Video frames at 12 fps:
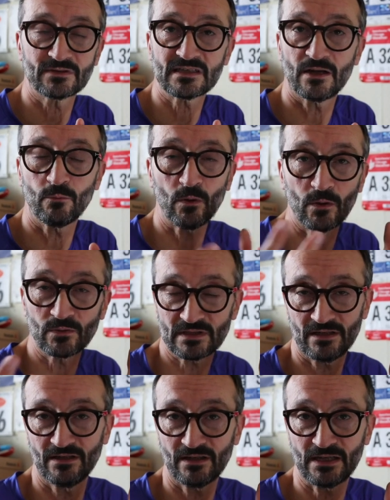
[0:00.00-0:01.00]
So what was
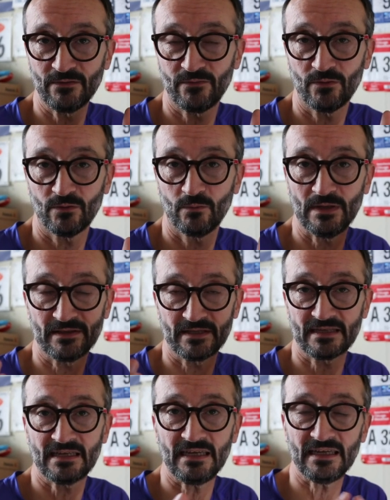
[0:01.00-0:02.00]
I looking for? Well, the
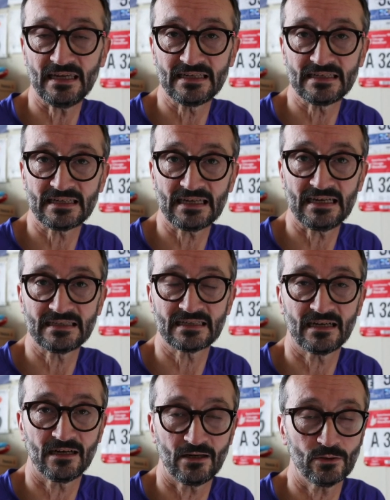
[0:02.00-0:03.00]
key
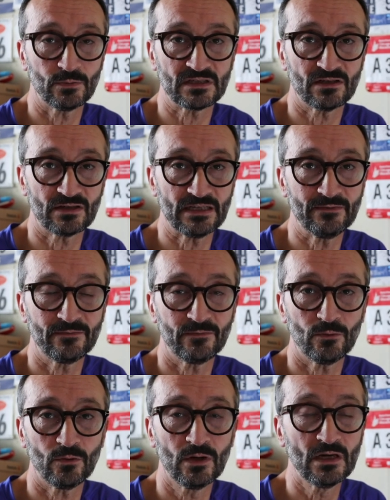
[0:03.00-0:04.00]
indicator I was looking
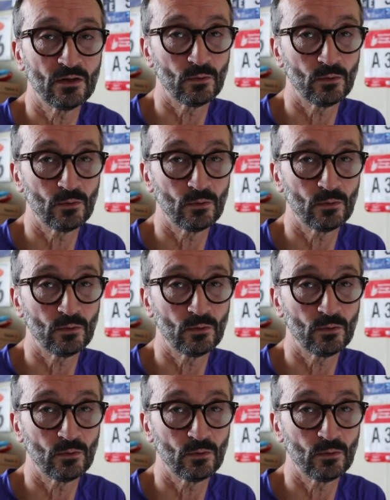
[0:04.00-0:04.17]
for